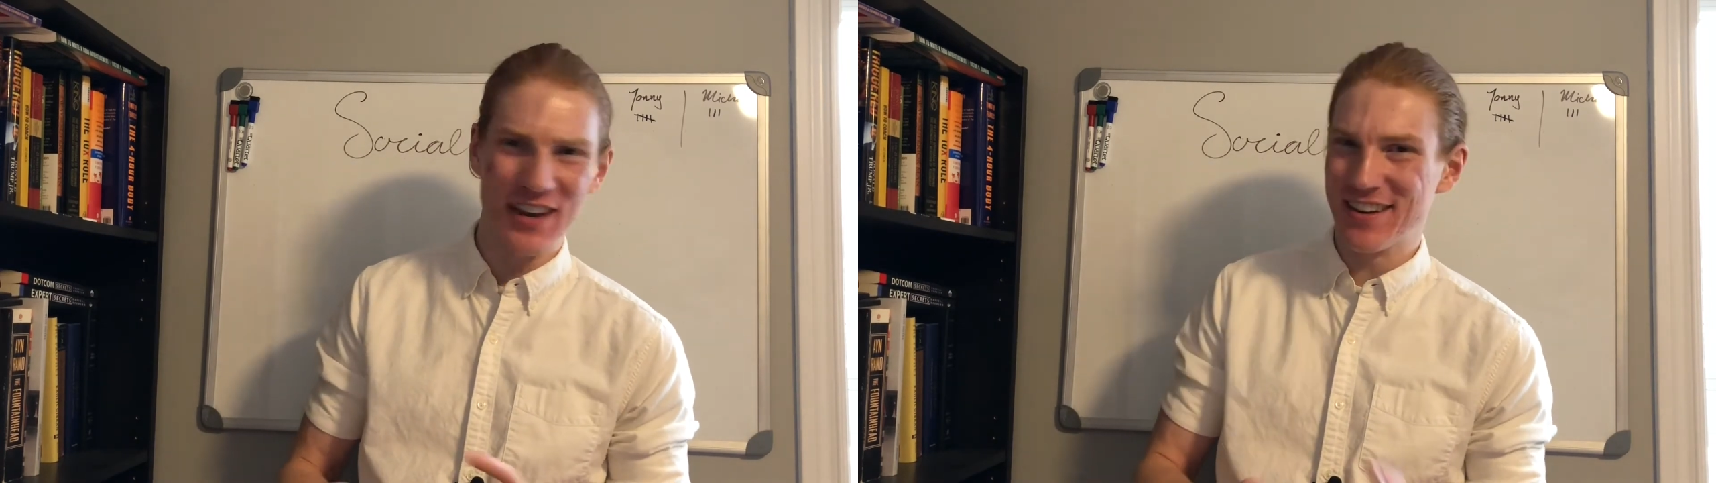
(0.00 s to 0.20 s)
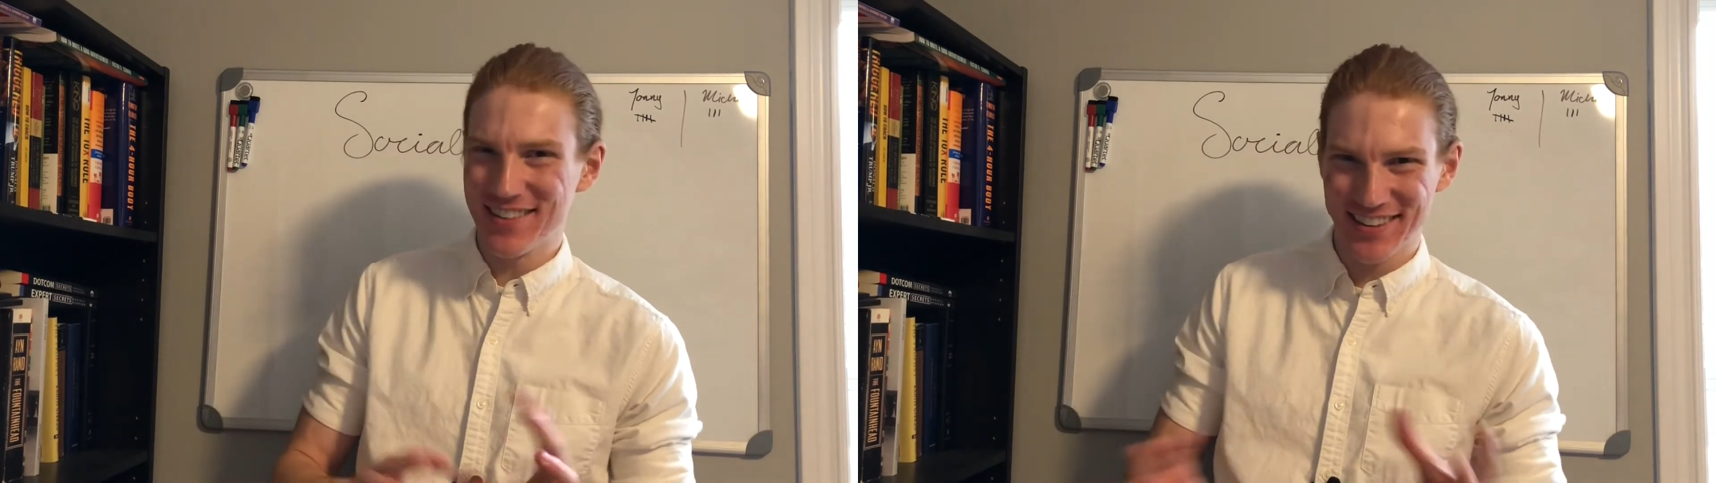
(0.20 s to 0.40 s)

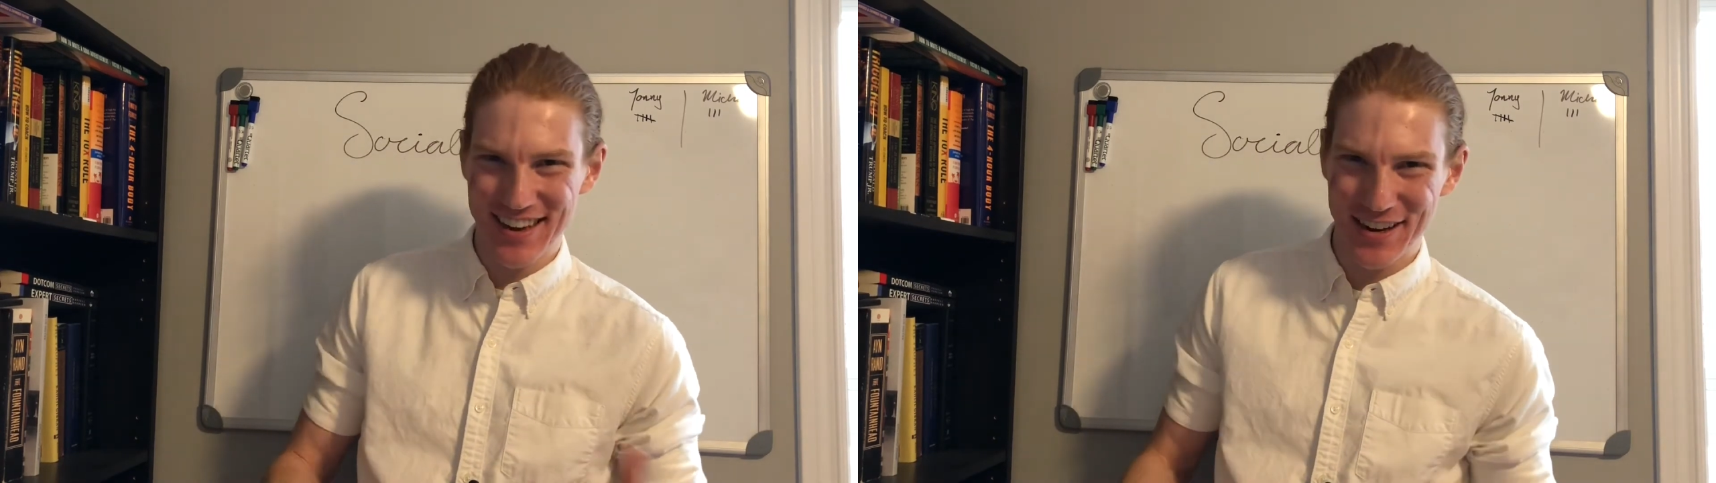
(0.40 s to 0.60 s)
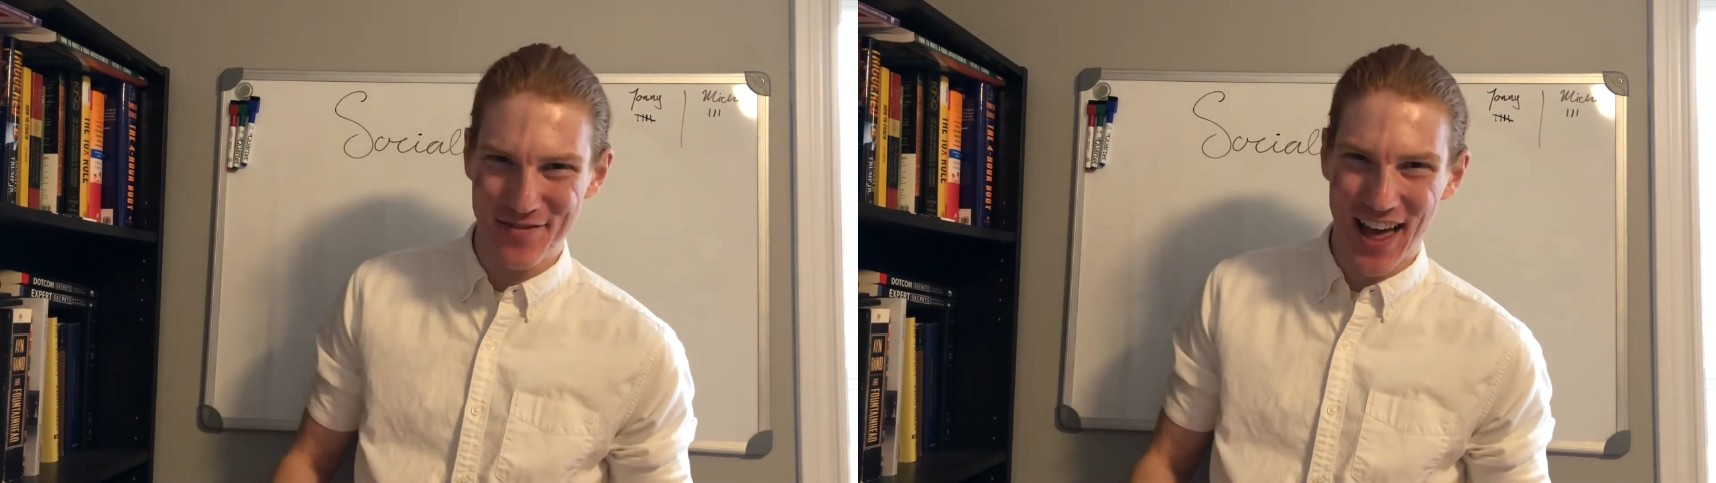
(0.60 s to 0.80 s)
It doesn't
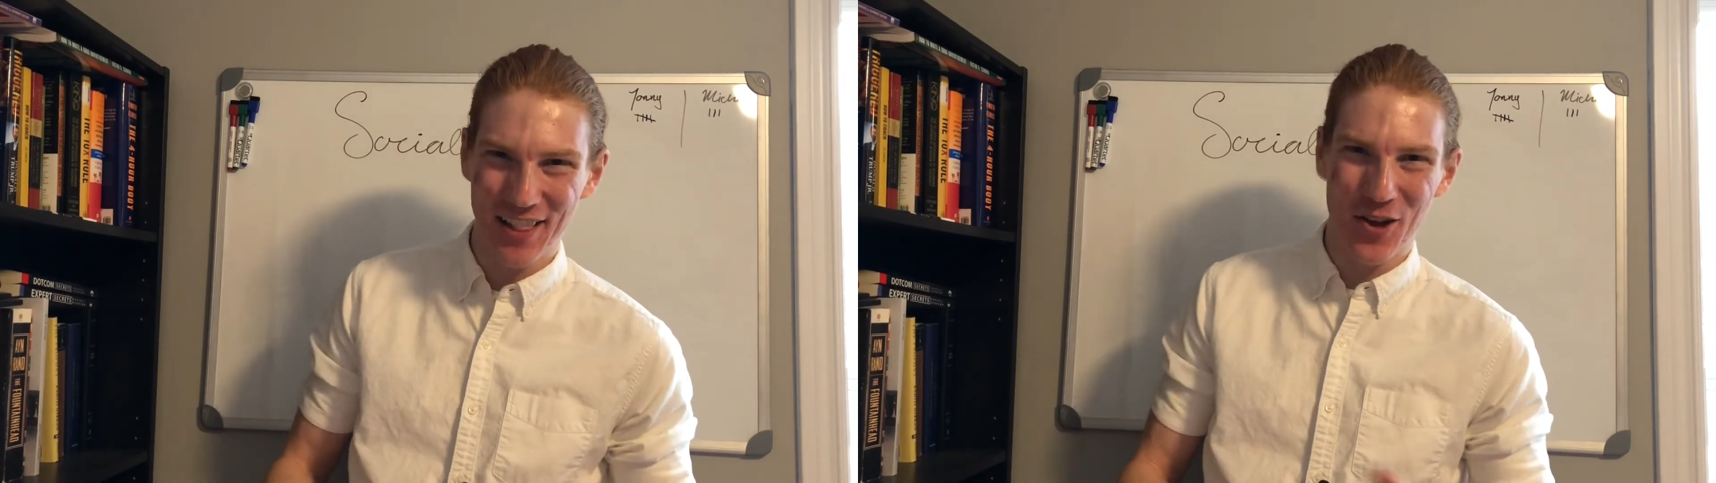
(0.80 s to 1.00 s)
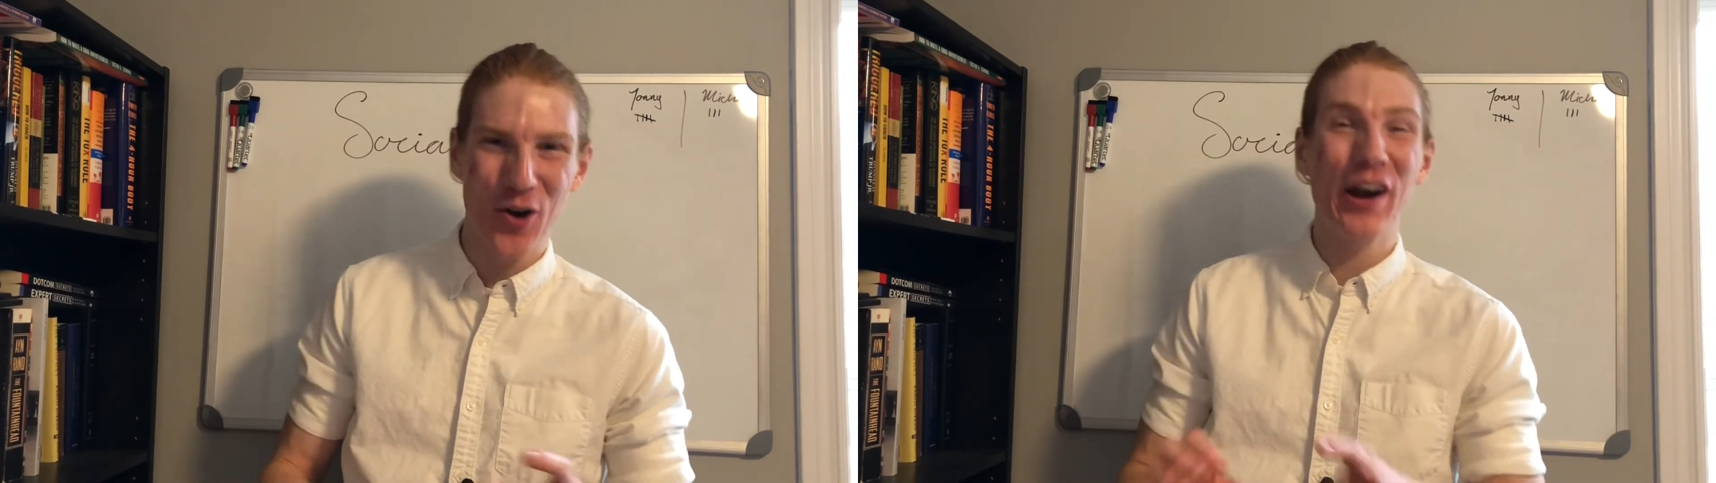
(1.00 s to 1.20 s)
take him that
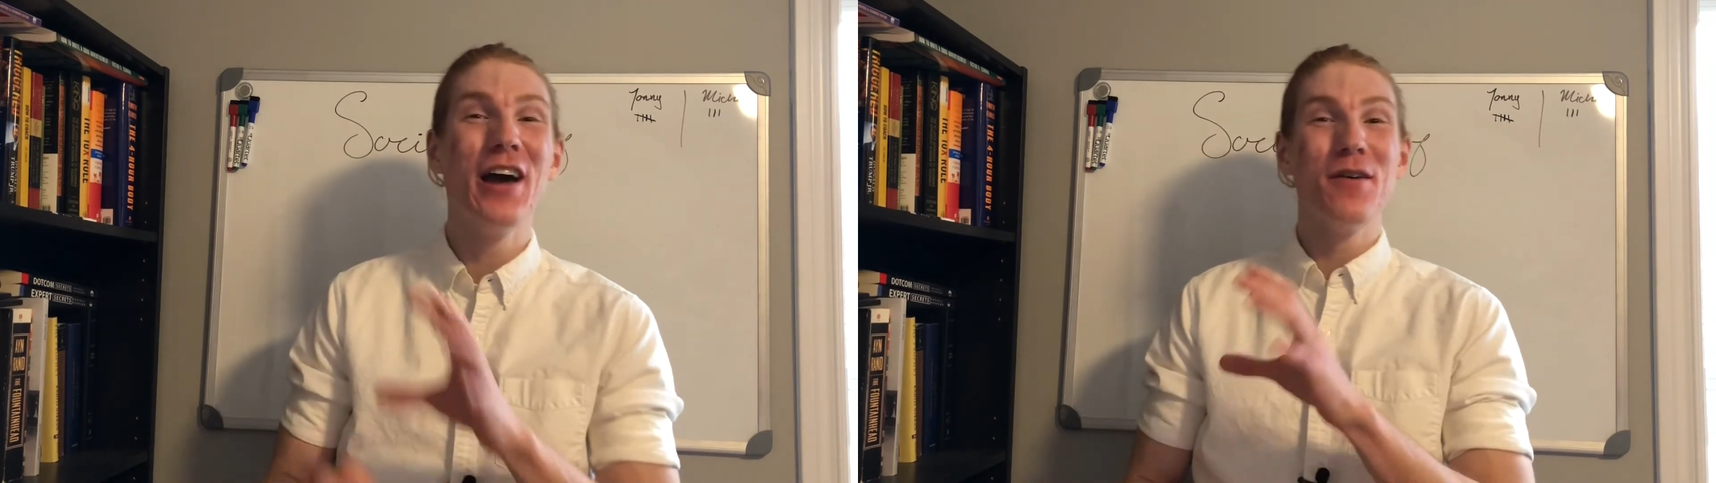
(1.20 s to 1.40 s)
long,